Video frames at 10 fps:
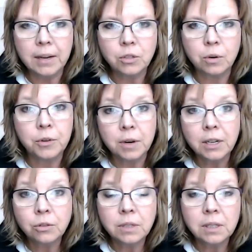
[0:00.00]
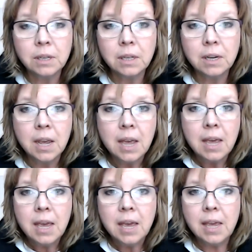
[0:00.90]
So if you're interested
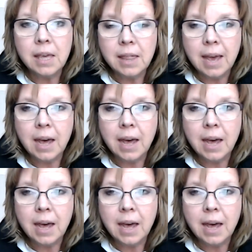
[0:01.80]
in that,